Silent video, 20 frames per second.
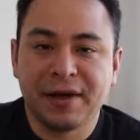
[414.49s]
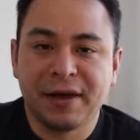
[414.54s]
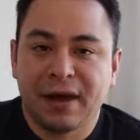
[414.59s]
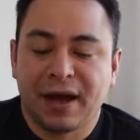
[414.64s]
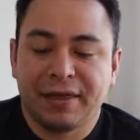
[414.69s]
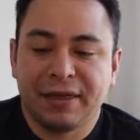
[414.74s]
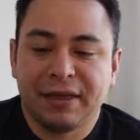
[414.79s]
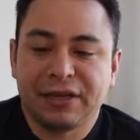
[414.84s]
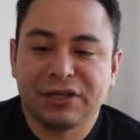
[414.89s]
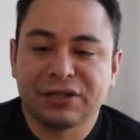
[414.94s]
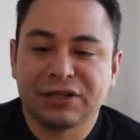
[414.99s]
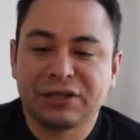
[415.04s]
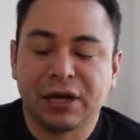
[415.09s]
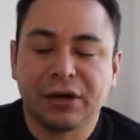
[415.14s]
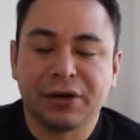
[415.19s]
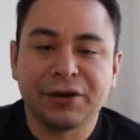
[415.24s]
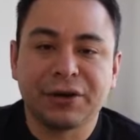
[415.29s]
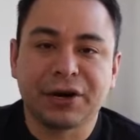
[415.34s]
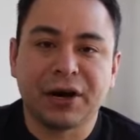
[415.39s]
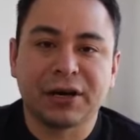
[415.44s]
I think just
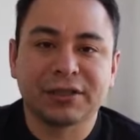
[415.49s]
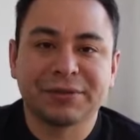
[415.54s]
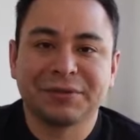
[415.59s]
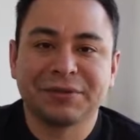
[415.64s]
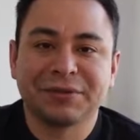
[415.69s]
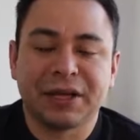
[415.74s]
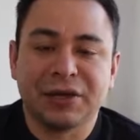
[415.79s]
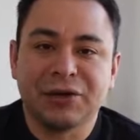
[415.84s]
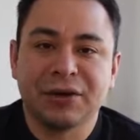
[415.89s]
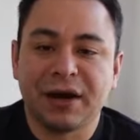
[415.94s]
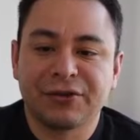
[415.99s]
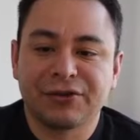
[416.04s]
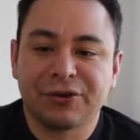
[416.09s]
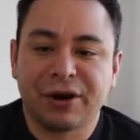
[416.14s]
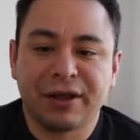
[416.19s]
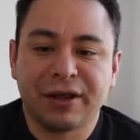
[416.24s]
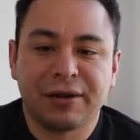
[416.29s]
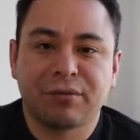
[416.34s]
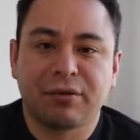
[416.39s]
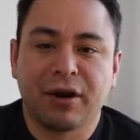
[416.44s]
telling your customers that you can
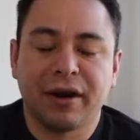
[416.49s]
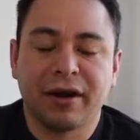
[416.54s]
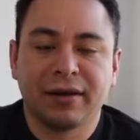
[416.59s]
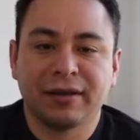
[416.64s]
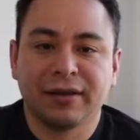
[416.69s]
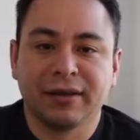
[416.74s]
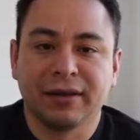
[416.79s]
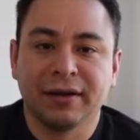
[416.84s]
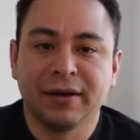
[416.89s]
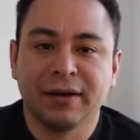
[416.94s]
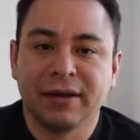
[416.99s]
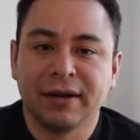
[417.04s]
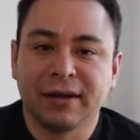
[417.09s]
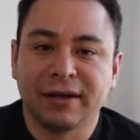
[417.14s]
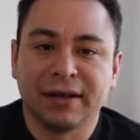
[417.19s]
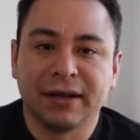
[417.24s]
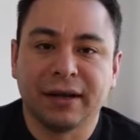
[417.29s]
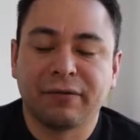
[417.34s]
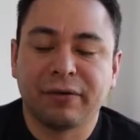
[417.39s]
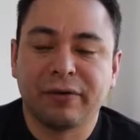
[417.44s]
try the product and
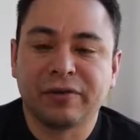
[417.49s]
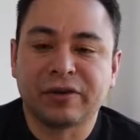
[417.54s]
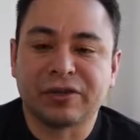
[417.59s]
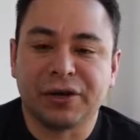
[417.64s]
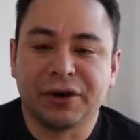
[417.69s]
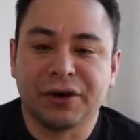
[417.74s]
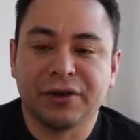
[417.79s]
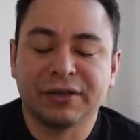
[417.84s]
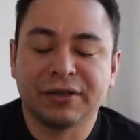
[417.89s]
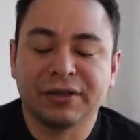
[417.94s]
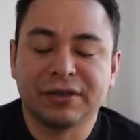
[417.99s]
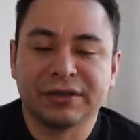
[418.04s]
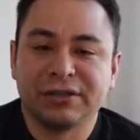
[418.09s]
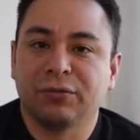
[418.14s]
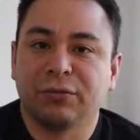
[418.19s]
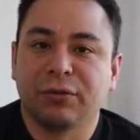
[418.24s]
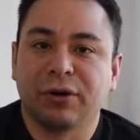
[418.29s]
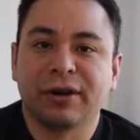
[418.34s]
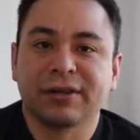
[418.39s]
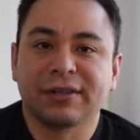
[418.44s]
get a free return
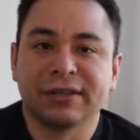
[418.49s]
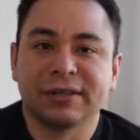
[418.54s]
still works.